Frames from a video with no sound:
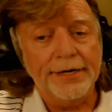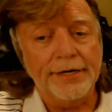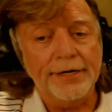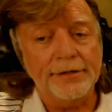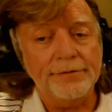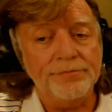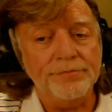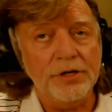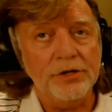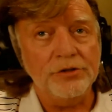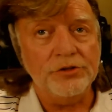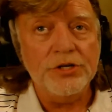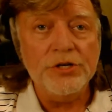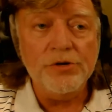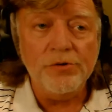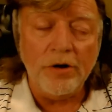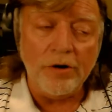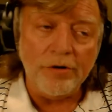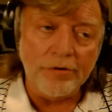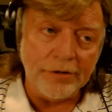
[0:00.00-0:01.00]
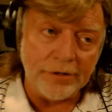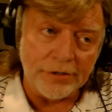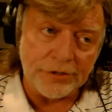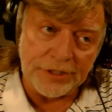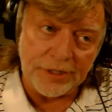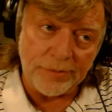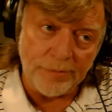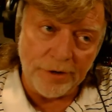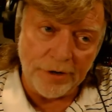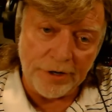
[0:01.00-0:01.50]
There's new owners
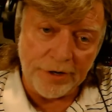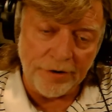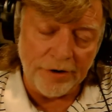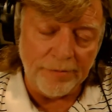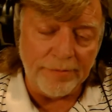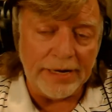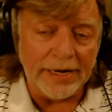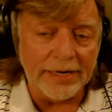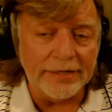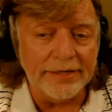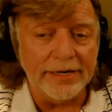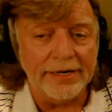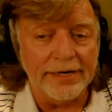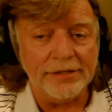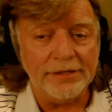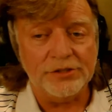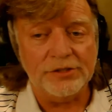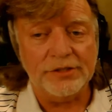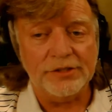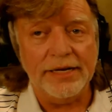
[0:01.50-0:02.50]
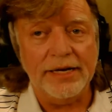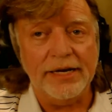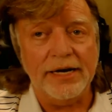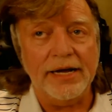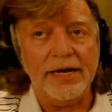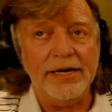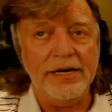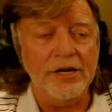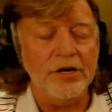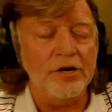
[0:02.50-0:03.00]
at Mercury Magnetics, and
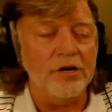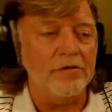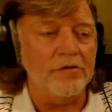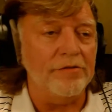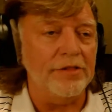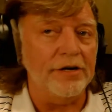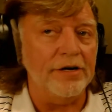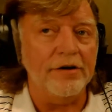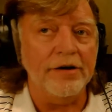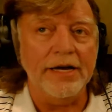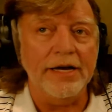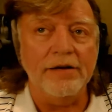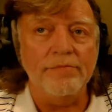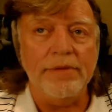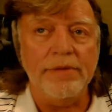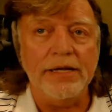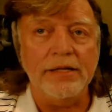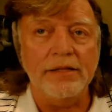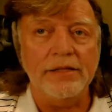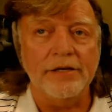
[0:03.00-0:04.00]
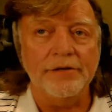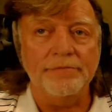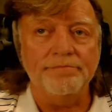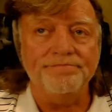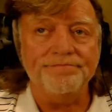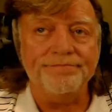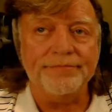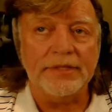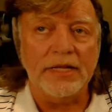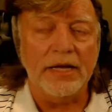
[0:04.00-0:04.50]
I need to go over there and meet
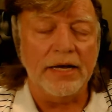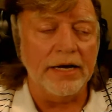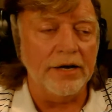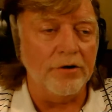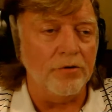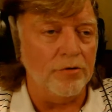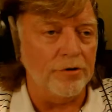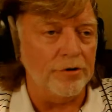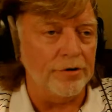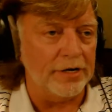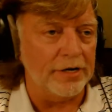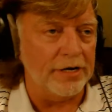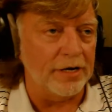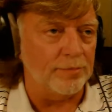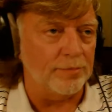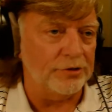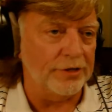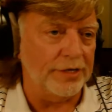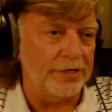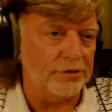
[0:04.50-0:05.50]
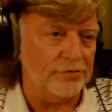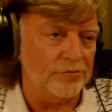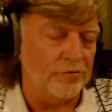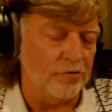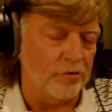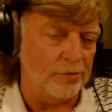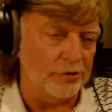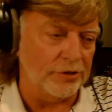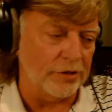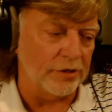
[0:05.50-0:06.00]
them. I ordered a couple
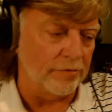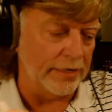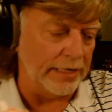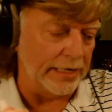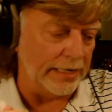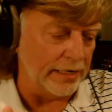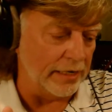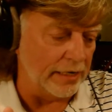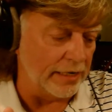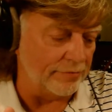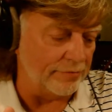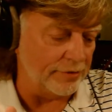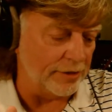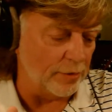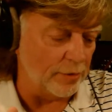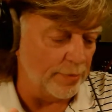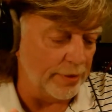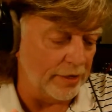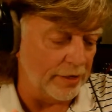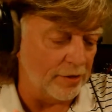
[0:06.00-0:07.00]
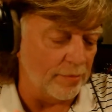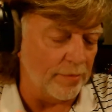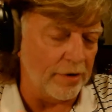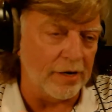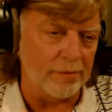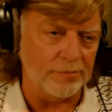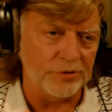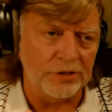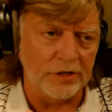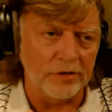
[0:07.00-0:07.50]
transformers already, and I have to go pick them
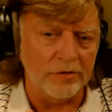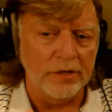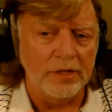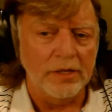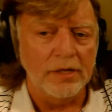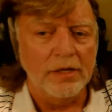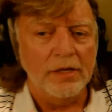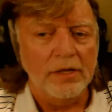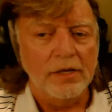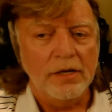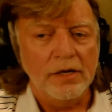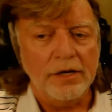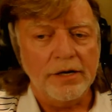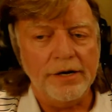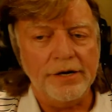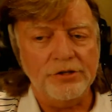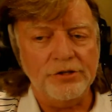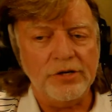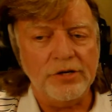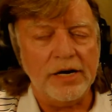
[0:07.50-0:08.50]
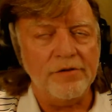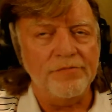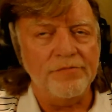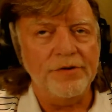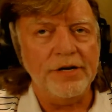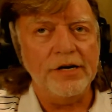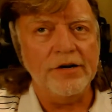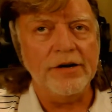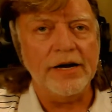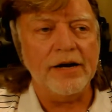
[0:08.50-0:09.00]
up. So going to try to
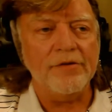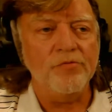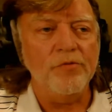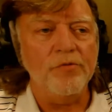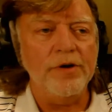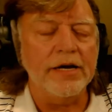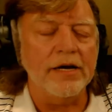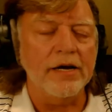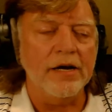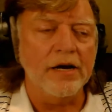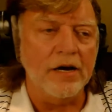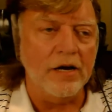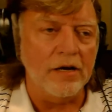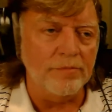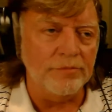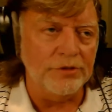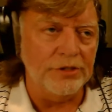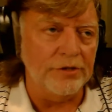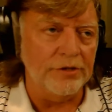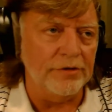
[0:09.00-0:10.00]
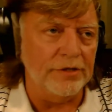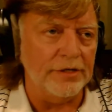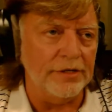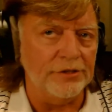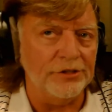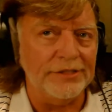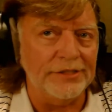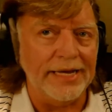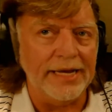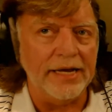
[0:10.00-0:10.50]
figure out if we can come to an
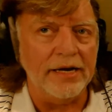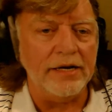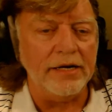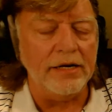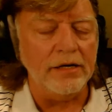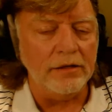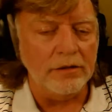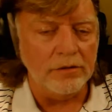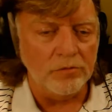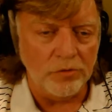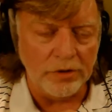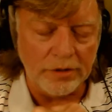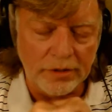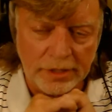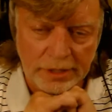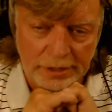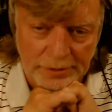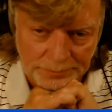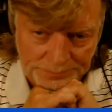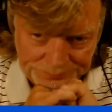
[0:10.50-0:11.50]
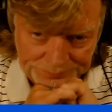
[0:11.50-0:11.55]
understanding with them.